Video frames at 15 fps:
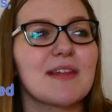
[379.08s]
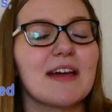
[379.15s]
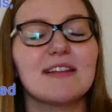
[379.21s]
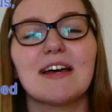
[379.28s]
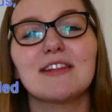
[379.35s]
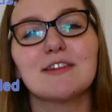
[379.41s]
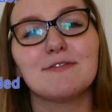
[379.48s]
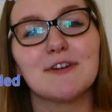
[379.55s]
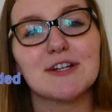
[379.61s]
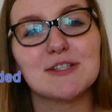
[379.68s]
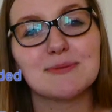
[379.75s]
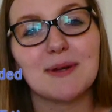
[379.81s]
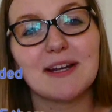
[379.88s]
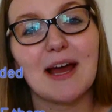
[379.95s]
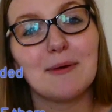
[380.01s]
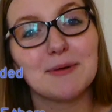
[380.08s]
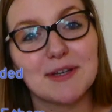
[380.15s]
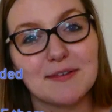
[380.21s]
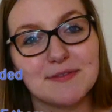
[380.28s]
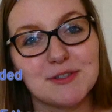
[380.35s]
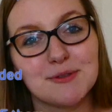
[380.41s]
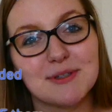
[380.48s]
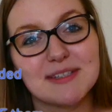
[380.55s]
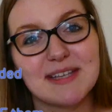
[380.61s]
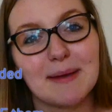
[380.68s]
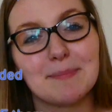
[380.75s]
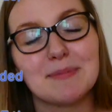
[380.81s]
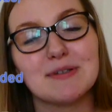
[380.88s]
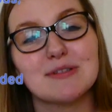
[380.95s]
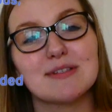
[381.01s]
like the first one, I will give 2
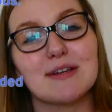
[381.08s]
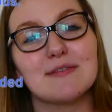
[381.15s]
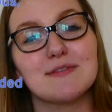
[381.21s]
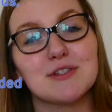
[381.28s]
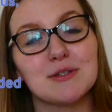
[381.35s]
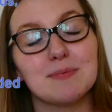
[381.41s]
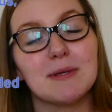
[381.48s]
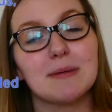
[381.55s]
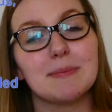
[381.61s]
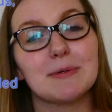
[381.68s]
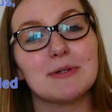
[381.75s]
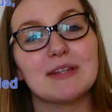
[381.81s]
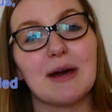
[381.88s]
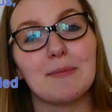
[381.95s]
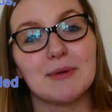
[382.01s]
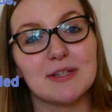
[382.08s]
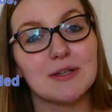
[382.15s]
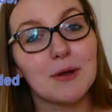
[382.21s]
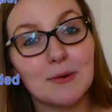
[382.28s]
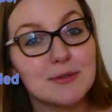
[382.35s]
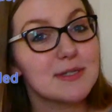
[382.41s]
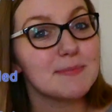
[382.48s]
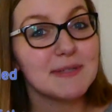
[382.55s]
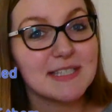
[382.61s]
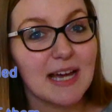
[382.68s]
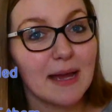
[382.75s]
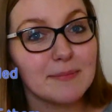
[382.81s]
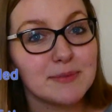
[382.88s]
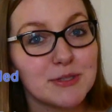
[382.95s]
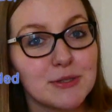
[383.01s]
examples of 2 people that we know to be
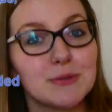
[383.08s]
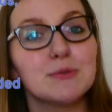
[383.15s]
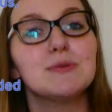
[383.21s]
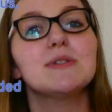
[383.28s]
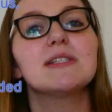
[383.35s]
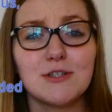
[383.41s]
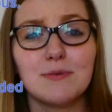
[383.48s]
type 2s.